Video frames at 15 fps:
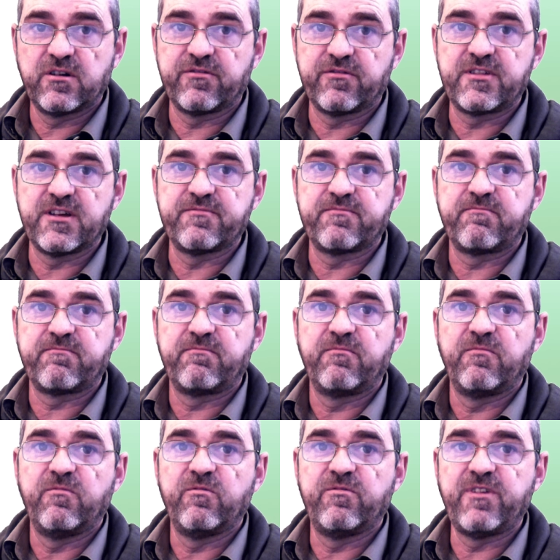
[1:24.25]
of the
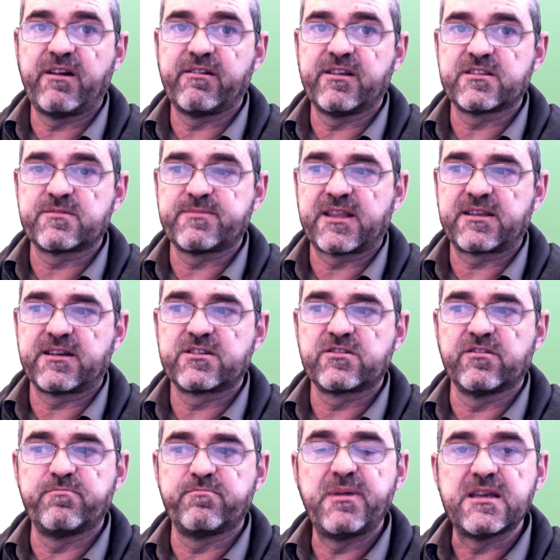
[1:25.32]
variance
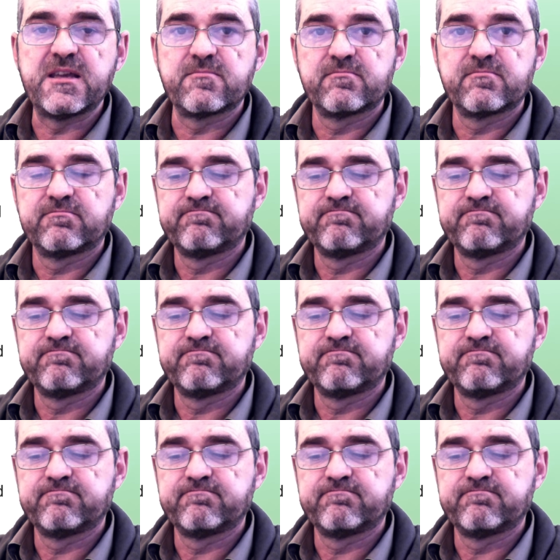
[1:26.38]
matrix of B.